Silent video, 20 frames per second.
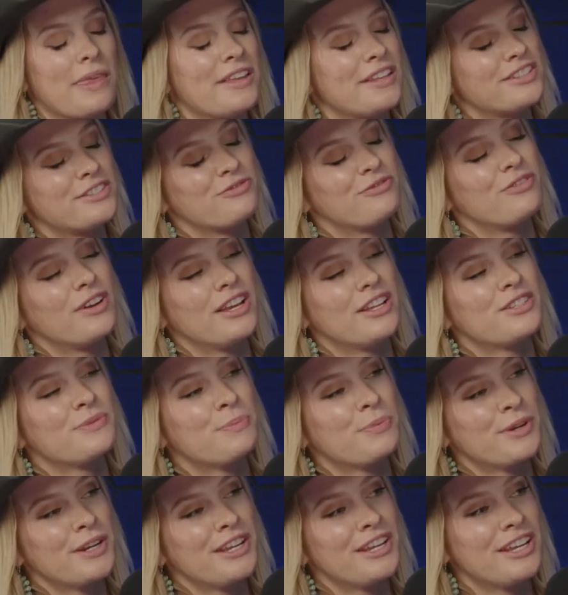it's
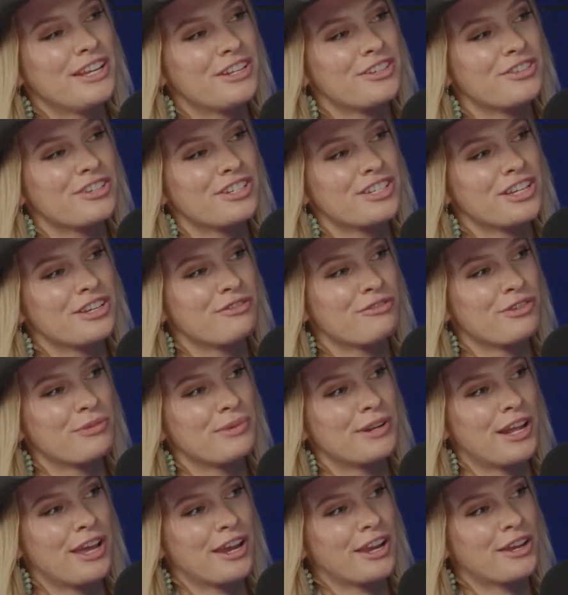pretty interesting from
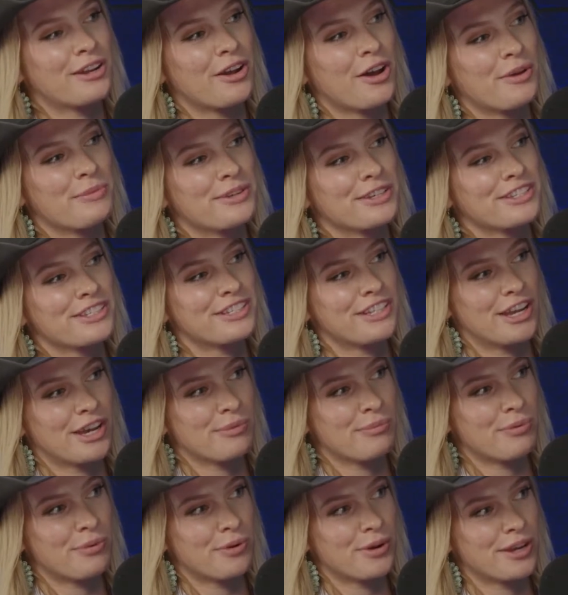an economic
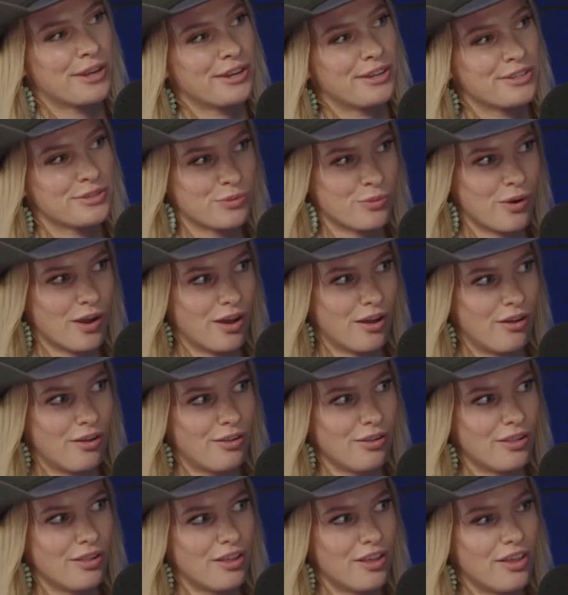standpoint as
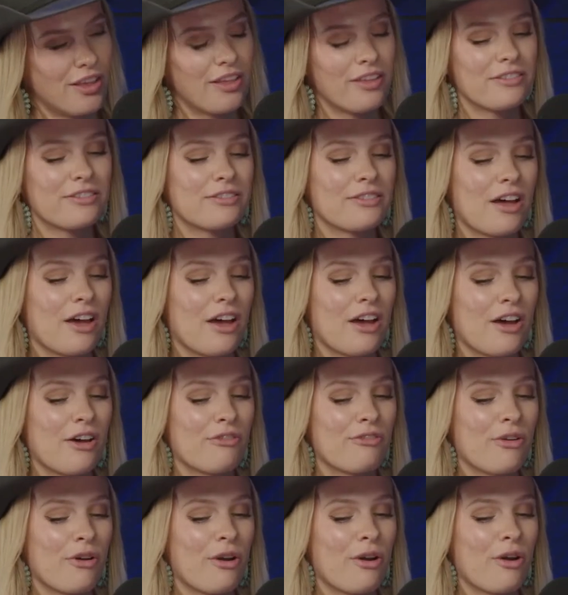well
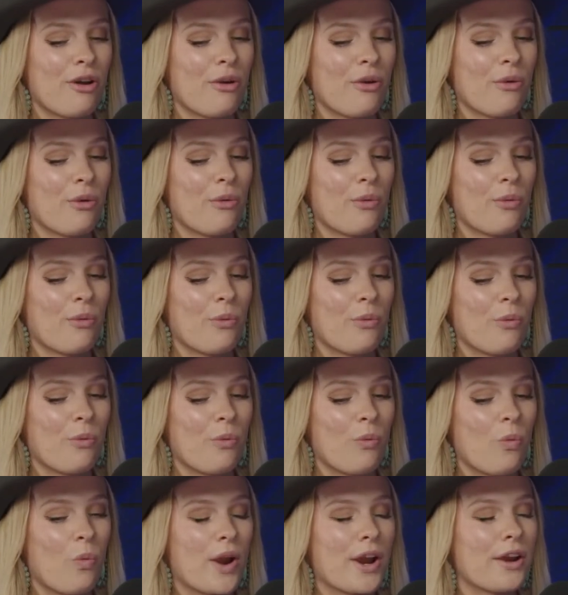of
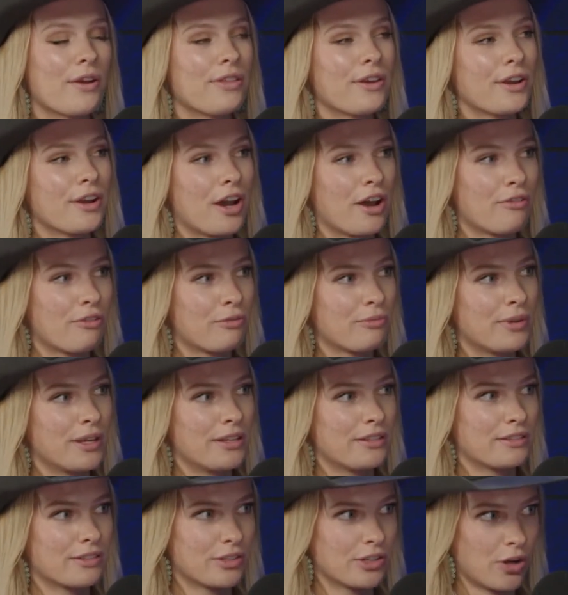where the
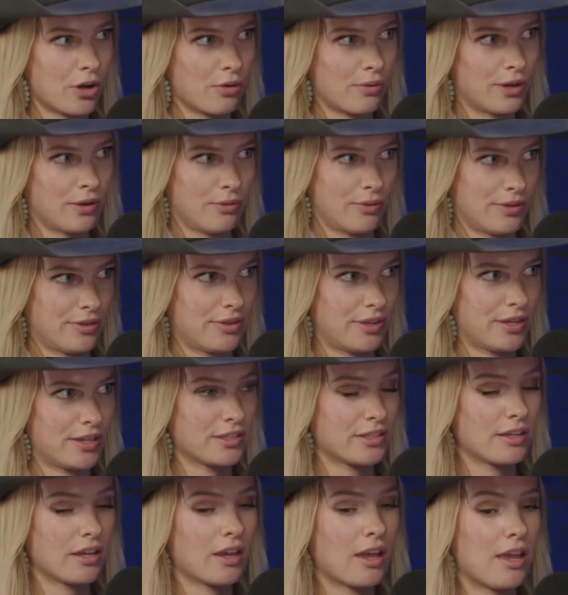government's going with
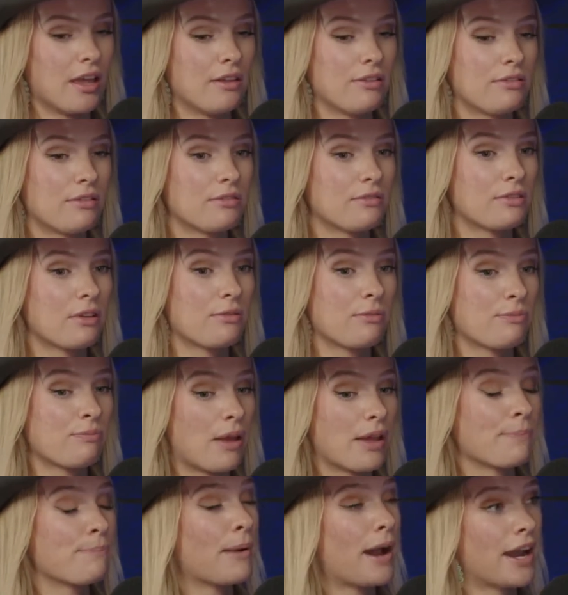this. And
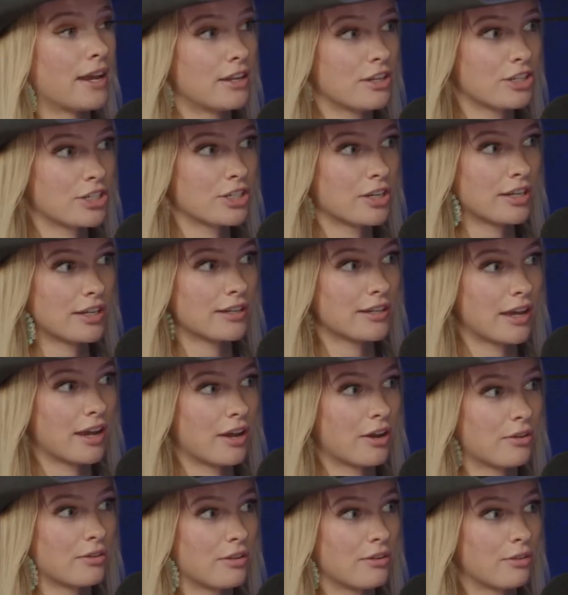like Biden shutting
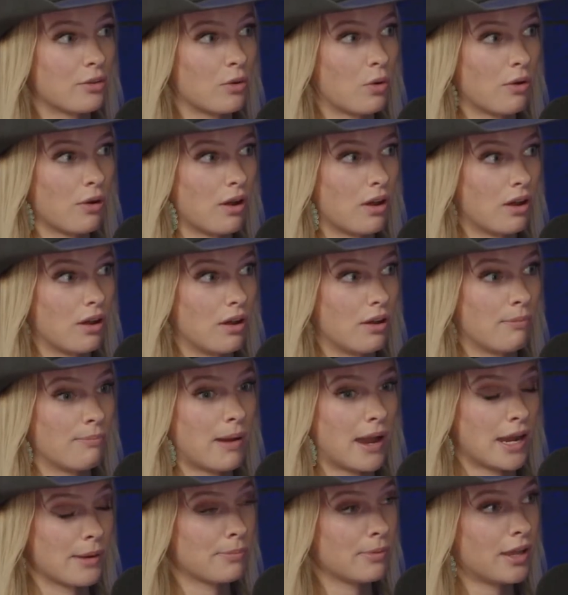down the
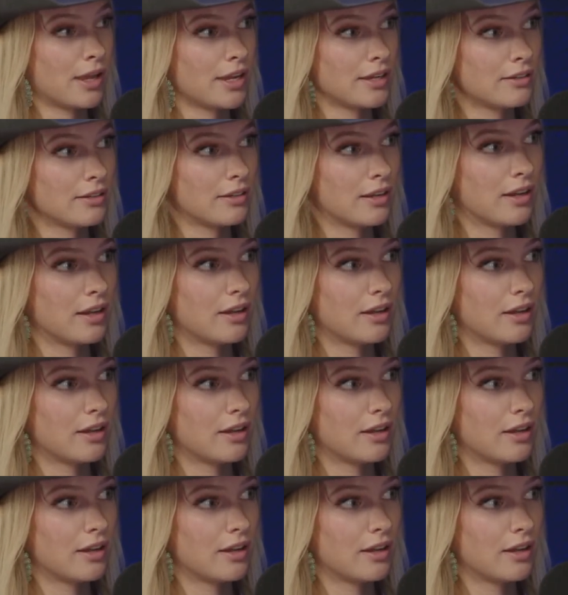pipeline,